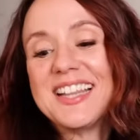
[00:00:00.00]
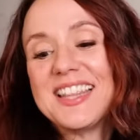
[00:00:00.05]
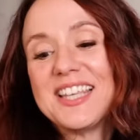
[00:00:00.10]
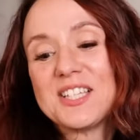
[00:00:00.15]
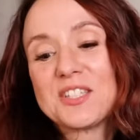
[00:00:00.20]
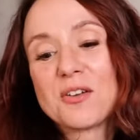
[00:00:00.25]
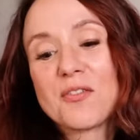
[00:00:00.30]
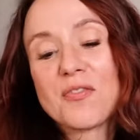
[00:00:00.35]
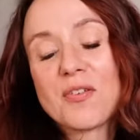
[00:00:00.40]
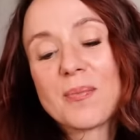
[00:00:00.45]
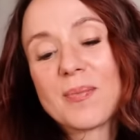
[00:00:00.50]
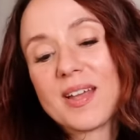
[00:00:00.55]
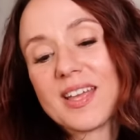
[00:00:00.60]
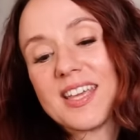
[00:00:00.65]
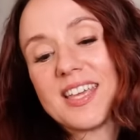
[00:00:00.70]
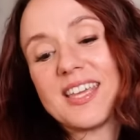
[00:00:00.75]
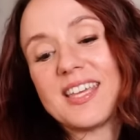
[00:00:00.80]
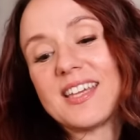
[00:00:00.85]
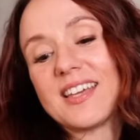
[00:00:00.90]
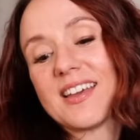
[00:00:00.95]
These are from
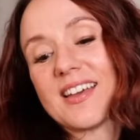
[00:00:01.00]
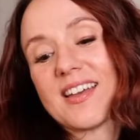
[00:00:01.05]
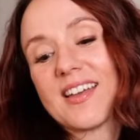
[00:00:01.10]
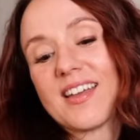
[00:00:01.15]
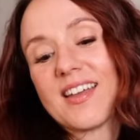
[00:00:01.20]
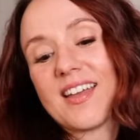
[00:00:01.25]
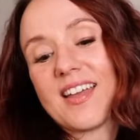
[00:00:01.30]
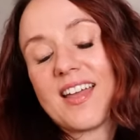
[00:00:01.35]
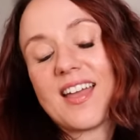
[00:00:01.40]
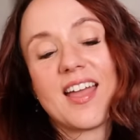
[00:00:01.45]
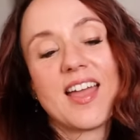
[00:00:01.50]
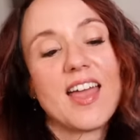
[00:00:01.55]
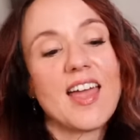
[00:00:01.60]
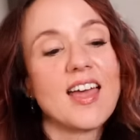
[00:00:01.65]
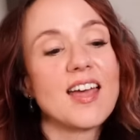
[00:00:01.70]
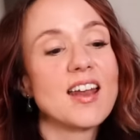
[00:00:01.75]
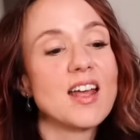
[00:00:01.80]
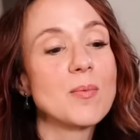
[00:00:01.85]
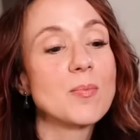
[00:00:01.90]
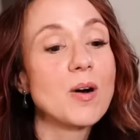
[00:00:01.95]
Ikea,
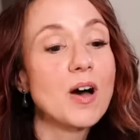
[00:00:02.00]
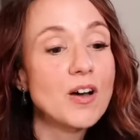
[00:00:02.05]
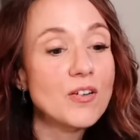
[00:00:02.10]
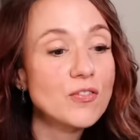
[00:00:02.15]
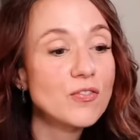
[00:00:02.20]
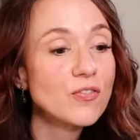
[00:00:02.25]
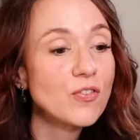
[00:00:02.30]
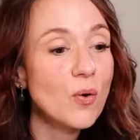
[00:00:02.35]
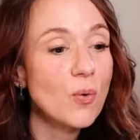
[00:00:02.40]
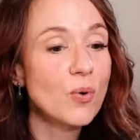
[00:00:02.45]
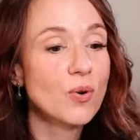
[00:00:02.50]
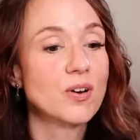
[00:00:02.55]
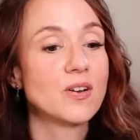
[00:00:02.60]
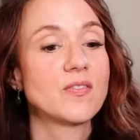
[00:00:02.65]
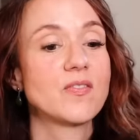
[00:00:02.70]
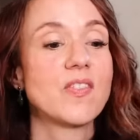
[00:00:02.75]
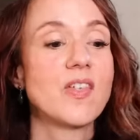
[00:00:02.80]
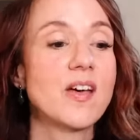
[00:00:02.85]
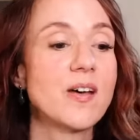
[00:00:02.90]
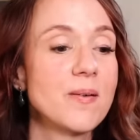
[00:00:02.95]
and I bought 4
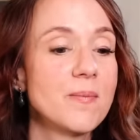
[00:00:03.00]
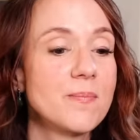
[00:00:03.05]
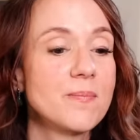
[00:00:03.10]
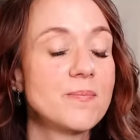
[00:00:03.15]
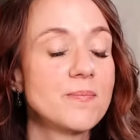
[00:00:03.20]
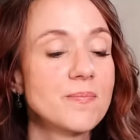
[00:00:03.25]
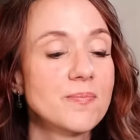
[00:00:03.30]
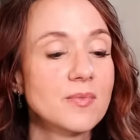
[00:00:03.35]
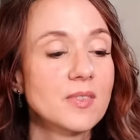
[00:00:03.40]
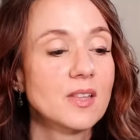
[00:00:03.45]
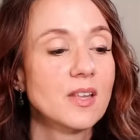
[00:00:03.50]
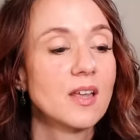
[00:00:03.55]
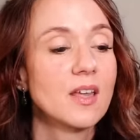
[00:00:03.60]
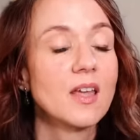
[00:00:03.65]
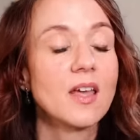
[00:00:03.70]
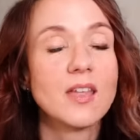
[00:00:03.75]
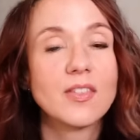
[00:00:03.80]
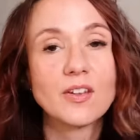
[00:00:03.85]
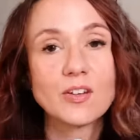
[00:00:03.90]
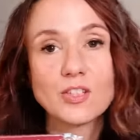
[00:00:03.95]
of them,
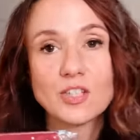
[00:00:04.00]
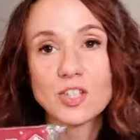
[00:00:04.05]
and they're